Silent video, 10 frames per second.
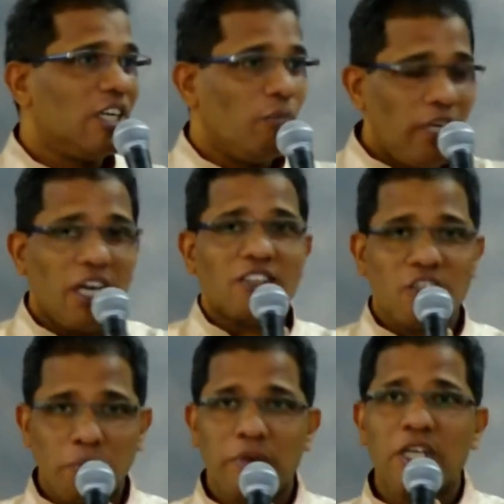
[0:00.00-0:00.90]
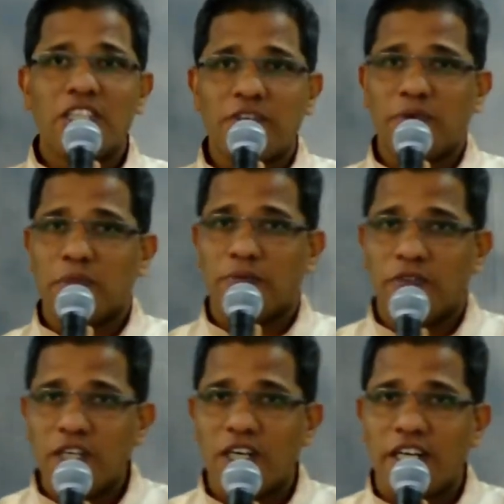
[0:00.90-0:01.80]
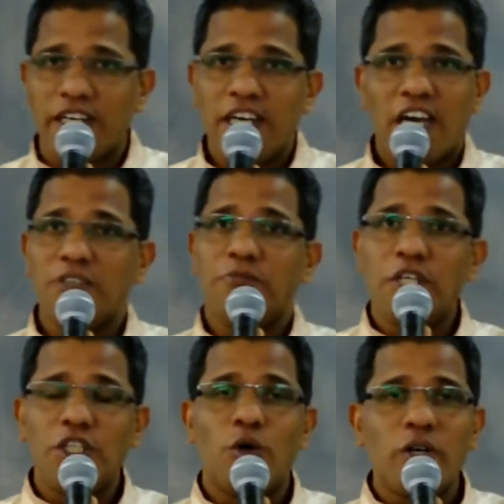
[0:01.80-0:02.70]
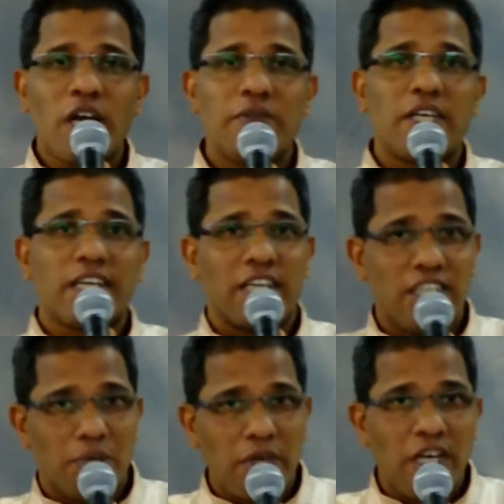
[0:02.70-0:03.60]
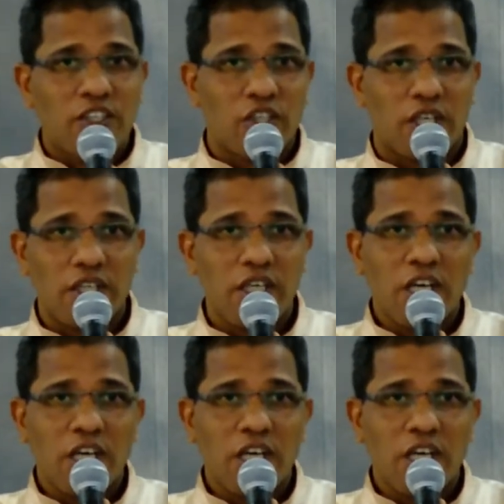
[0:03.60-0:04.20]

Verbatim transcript: We are separated from the world and we don't have that condemnation.